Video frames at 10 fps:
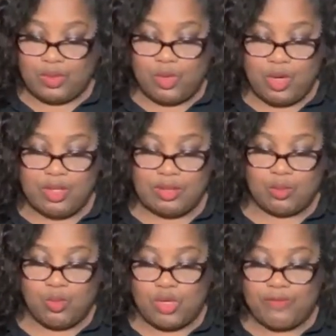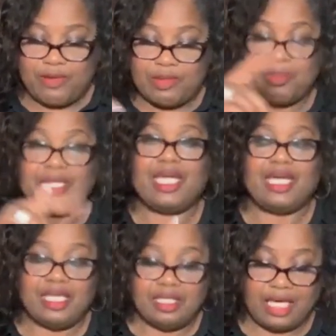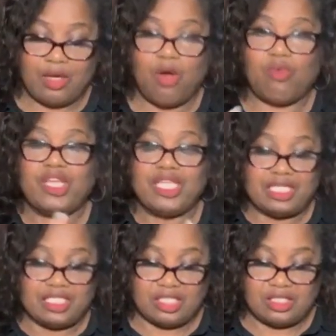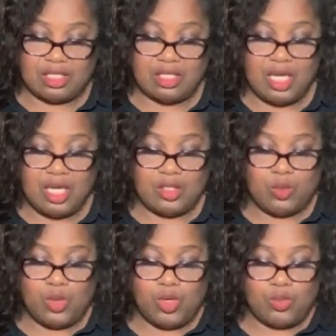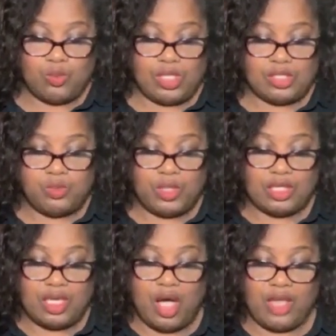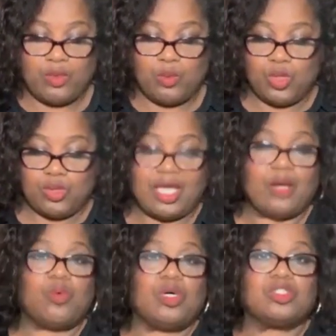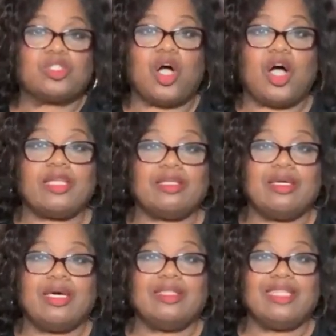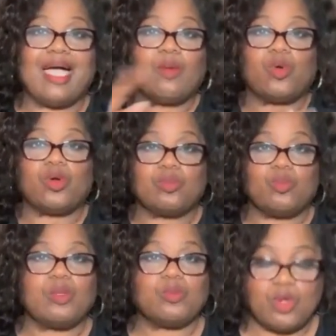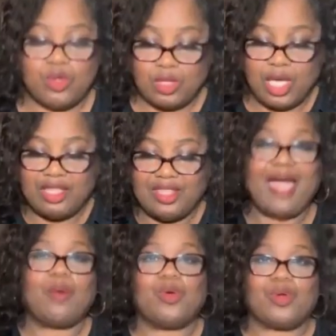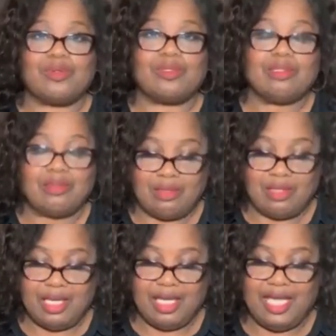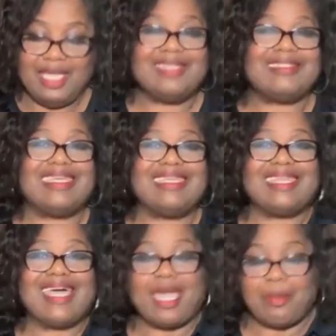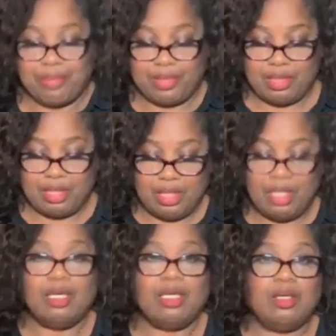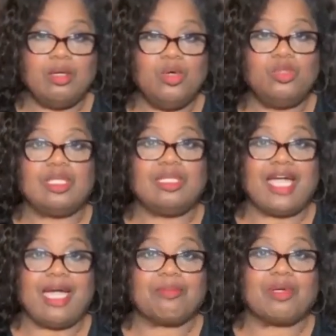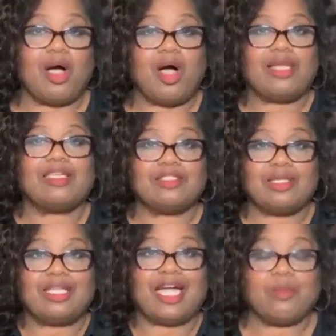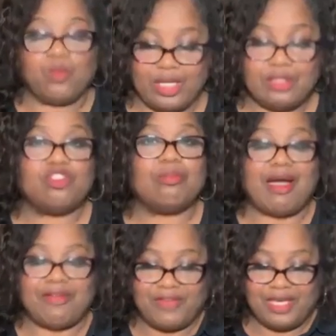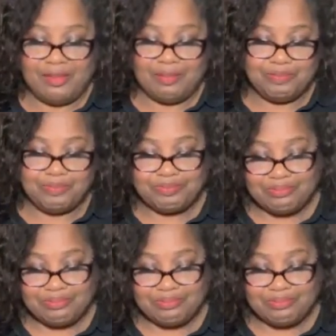what word? The word from the beginning that already existed. The word was with God, the word that was God. That word. What word? That word. It is a lamp. Who's a lamp? God is a lamp. What? To my feet.